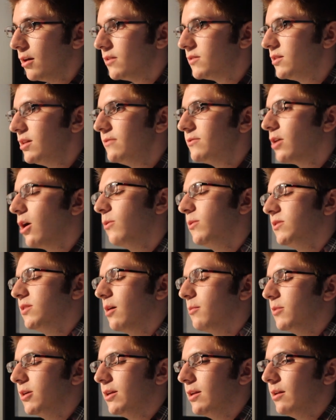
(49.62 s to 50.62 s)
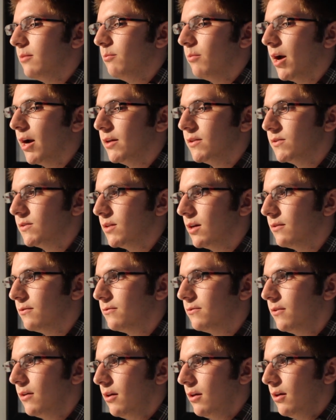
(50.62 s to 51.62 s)
Steve's always coming in and buying
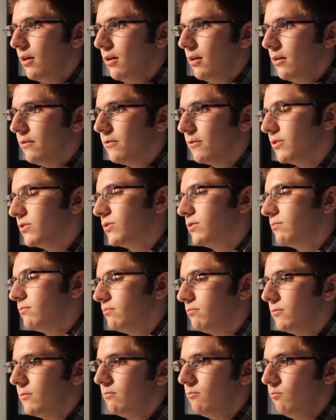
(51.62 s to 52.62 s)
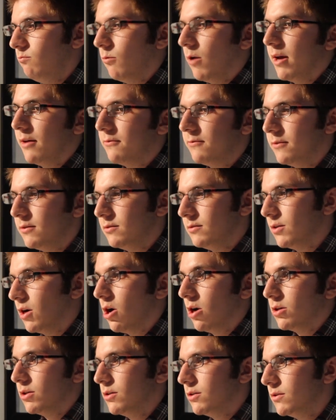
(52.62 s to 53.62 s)
stuff for his wife and
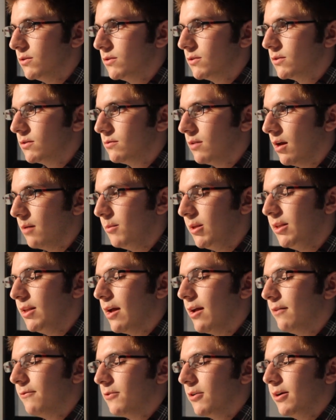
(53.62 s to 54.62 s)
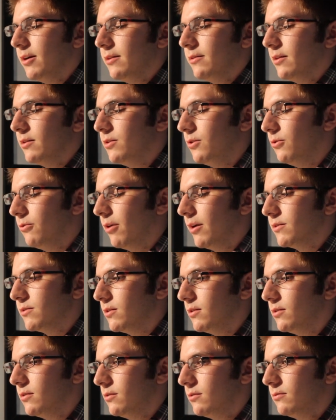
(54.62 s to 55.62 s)
daughters. I mean, never anything too
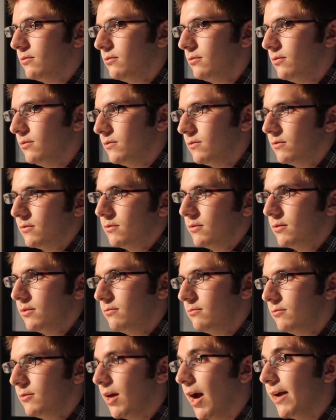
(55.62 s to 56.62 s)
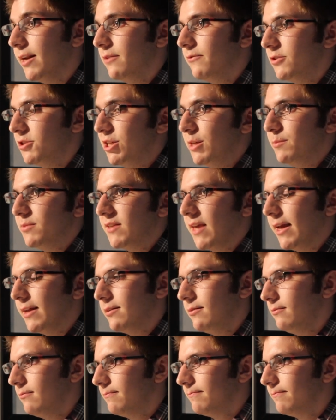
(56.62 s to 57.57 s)
crazy. He's kind of a cheapskate.